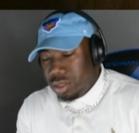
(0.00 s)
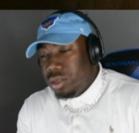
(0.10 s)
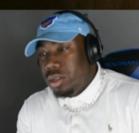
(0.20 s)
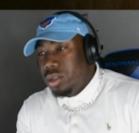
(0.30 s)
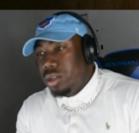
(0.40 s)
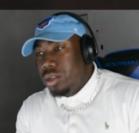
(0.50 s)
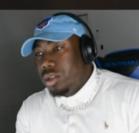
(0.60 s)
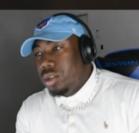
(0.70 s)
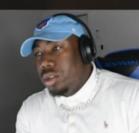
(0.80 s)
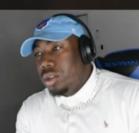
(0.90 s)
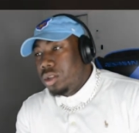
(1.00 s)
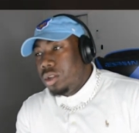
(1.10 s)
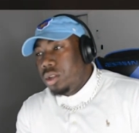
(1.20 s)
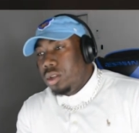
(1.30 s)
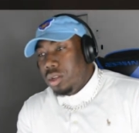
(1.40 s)

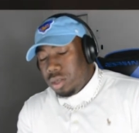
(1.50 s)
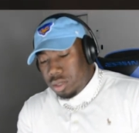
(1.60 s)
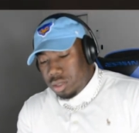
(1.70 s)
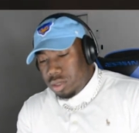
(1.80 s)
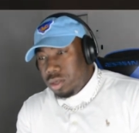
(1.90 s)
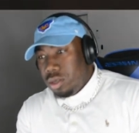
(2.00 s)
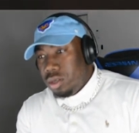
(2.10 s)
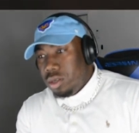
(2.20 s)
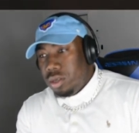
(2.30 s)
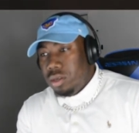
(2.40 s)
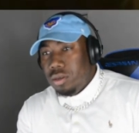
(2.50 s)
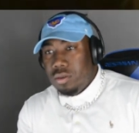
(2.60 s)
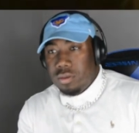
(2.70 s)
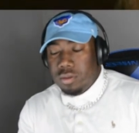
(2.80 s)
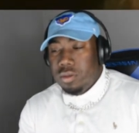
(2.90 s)
(no one is talking)